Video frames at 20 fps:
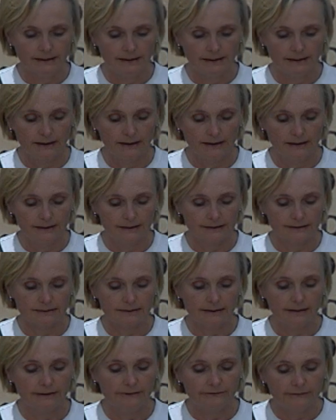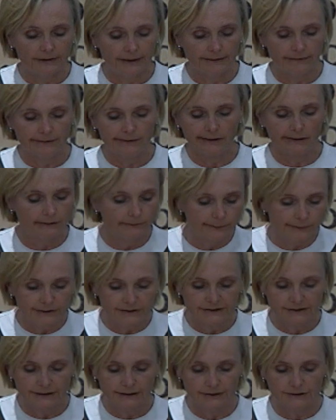against the unfair
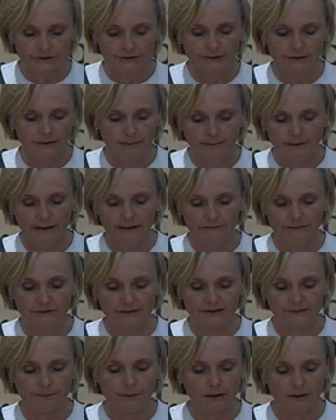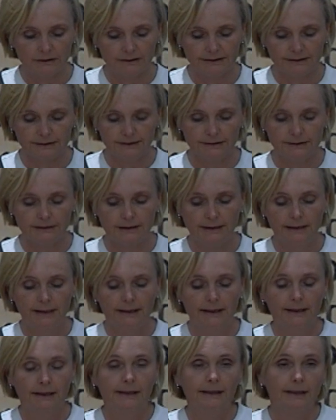compensation and benefits policies
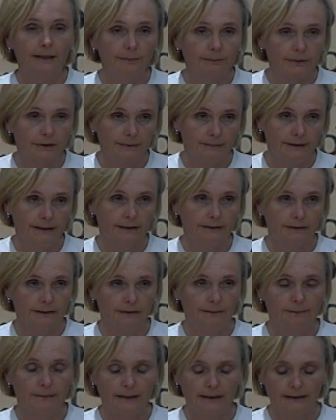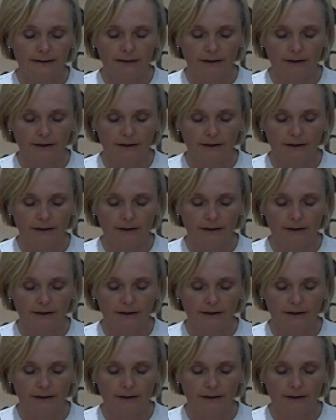implemented by the